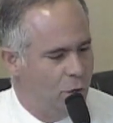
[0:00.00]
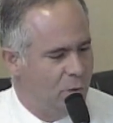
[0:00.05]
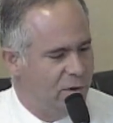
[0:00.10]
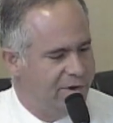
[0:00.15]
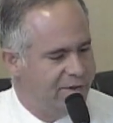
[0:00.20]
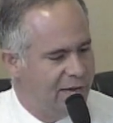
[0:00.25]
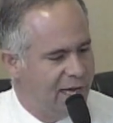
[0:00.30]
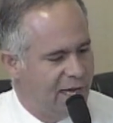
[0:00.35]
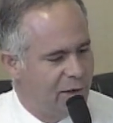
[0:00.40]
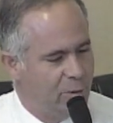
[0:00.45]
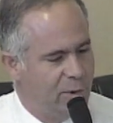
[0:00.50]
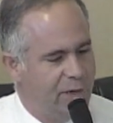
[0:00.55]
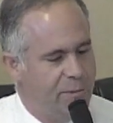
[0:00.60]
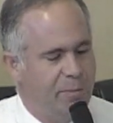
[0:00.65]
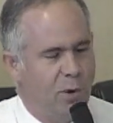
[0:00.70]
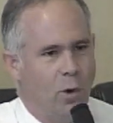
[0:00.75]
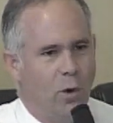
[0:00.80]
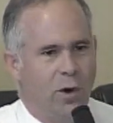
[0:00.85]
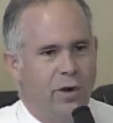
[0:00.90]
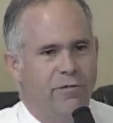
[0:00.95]
We've got a
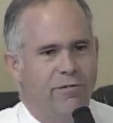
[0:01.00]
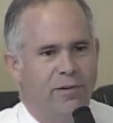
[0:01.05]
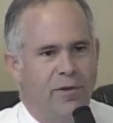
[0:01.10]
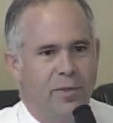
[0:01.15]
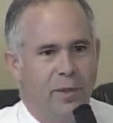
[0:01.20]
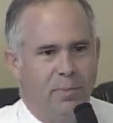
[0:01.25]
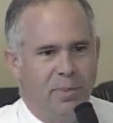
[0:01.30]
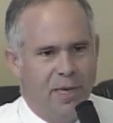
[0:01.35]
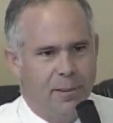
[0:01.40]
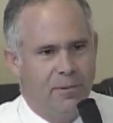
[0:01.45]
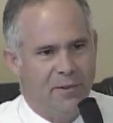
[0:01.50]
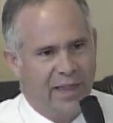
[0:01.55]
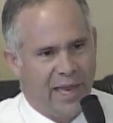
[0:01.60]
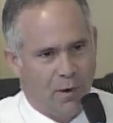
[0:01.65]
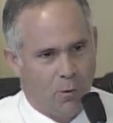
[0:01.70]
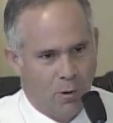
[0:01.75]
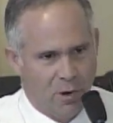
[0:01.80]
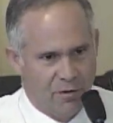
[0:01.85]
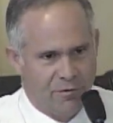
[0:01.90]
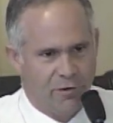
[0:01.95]
report from the people
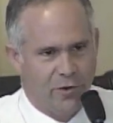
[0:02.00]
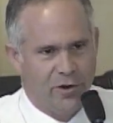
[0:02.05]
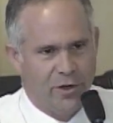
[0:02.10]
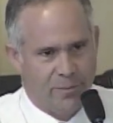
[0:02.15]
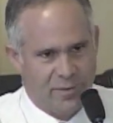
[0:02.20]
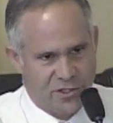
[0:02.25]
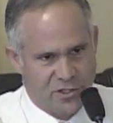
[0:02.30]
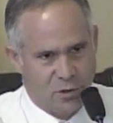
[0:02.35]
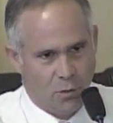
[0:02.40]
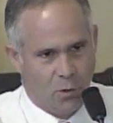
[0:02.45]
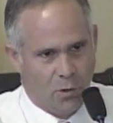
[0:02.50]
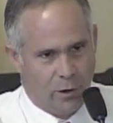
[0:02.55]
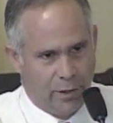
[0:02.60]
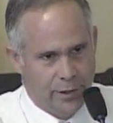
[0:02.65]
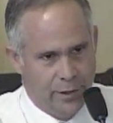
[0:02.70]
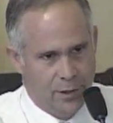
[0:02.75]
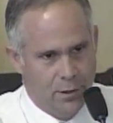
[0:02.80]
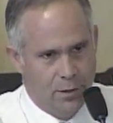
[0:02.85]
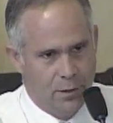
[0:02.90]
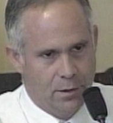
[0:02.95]
that work for you, Mr.
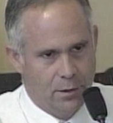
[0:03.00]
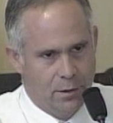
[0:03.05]
Warren.